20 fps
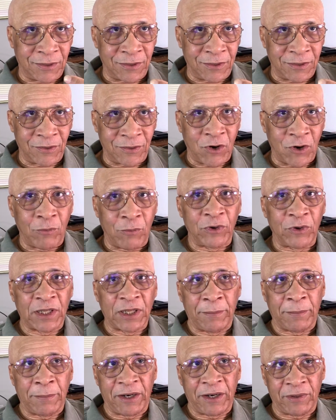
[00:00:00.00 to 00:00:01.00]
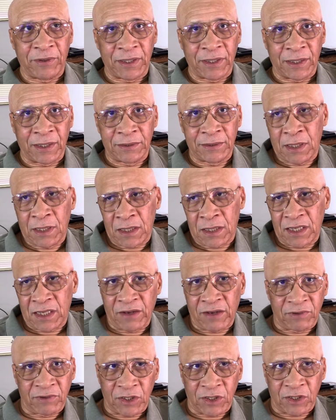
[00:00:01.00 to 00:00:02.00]
corporate America, yeah, they
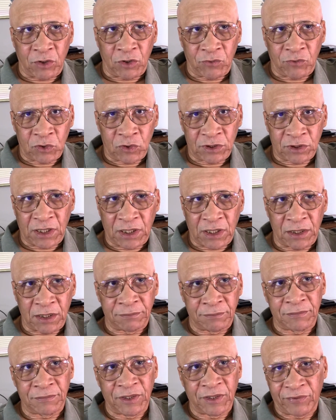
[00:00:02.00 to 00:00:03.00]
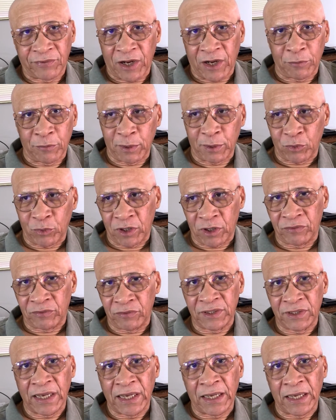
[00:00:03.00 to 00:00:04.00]
have layoff all the time. They fire people
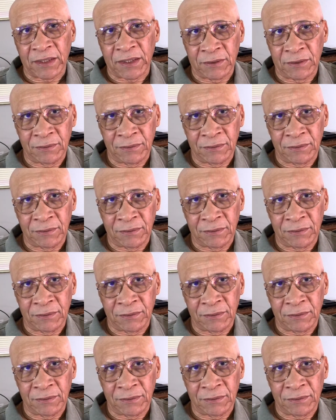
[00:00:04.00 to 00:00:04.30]
every day.